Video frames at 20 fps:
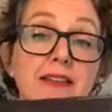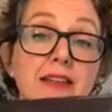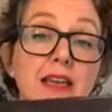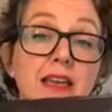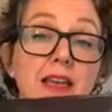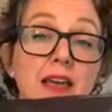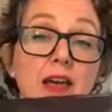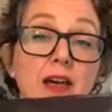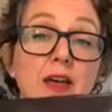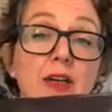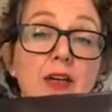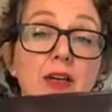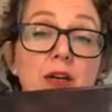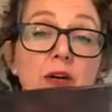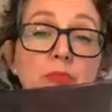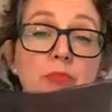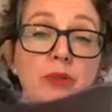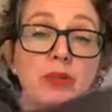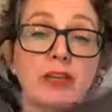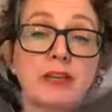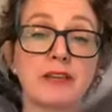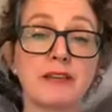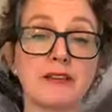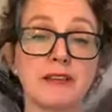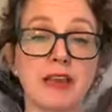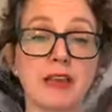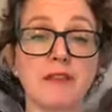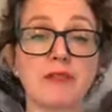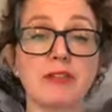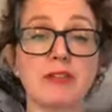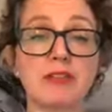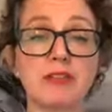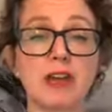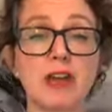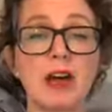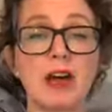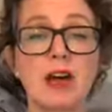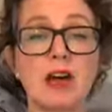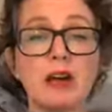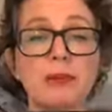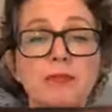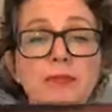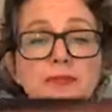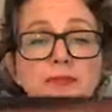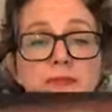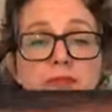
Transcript: here, because every time